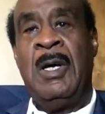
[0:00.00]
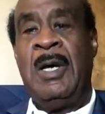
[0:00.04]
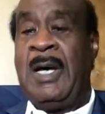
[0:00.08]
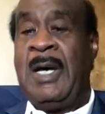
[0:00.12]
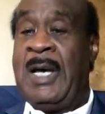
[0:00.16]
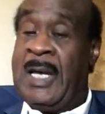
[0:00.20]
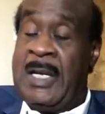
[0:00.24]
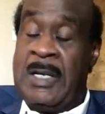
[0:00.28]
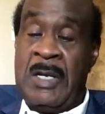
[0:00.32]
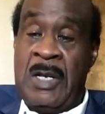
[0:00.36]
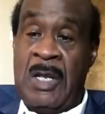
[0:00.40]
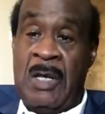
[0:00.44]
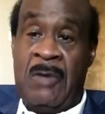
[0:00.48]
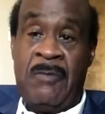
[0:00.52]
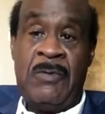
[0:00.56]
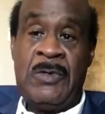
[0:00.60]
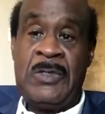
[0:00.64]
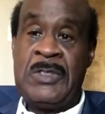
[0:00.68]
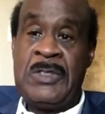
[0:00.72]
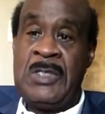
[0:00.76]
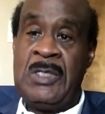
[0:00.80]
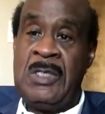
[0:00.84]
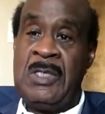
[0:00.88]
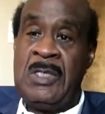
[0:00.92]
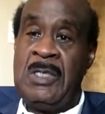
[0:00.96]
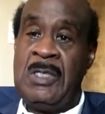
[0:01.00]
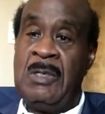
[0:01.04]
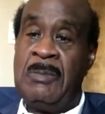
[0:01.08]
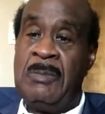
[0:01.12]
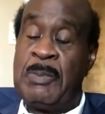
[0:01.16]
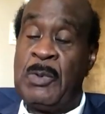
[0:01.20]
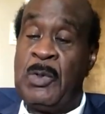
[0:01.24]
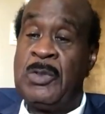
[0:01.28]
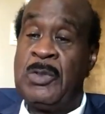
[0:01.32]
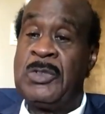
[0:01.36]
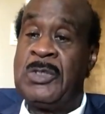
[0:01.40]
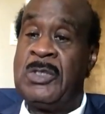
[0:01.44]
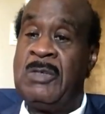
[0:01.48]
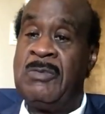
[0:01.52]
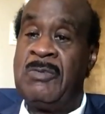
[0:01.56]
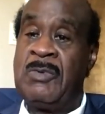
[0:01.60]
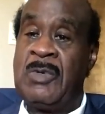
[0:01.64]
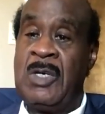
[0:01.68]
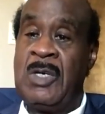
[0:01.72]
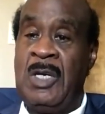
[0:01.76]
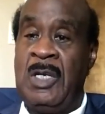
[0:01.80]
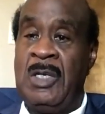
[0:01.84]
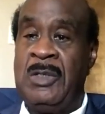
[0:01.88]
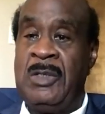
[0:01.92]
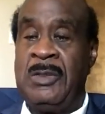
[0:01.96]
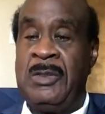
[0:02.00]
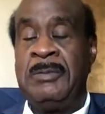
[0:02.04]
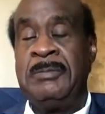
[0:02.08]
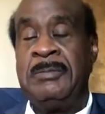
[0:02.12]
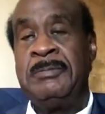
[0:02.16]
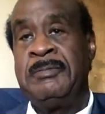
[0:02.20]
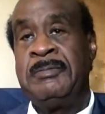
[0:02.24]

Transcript: I'd never seen a person of color